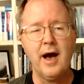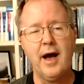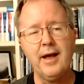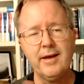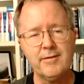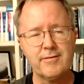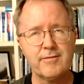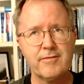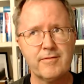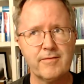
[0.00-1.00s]
I have
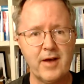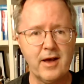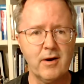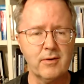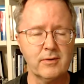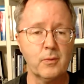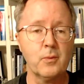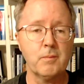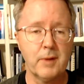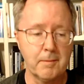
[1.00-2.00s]
found,
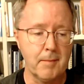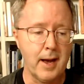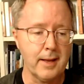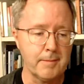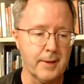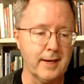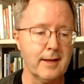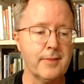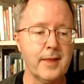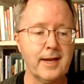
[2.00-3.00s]
in my opinion,